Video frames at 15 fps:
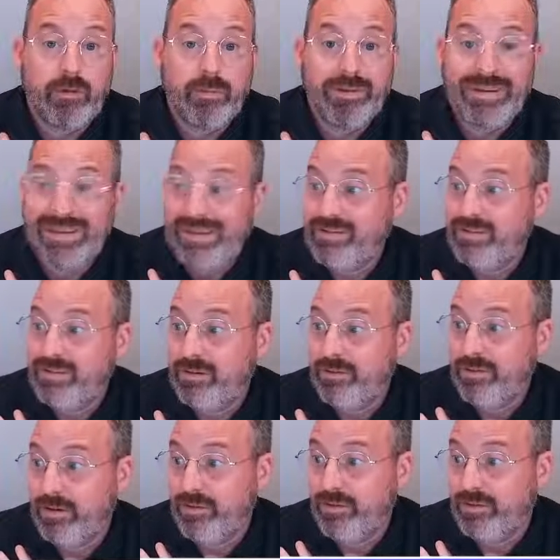easier.
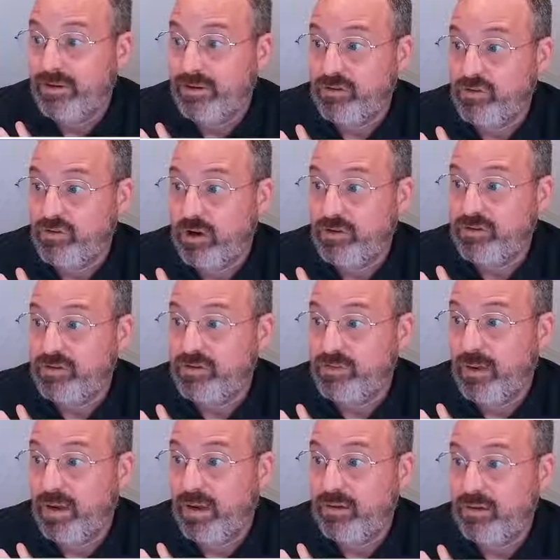There's an instructions
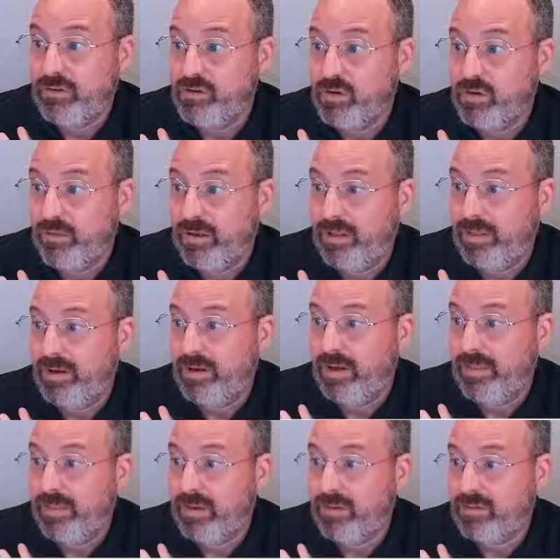button. So if I click
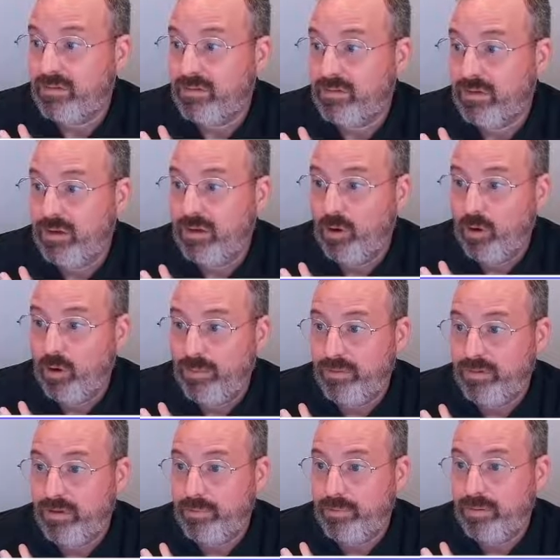on this, it opens
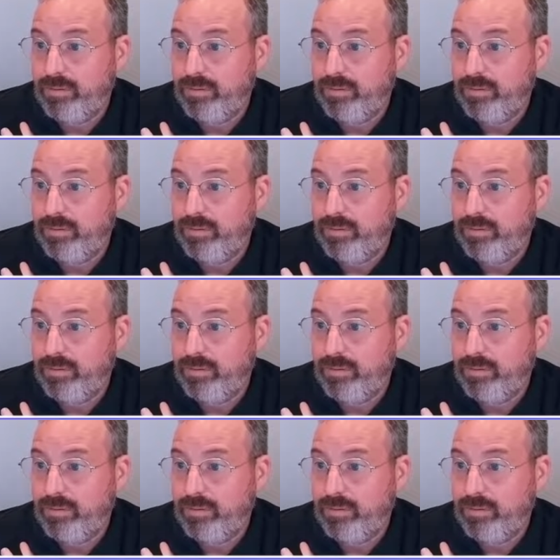up,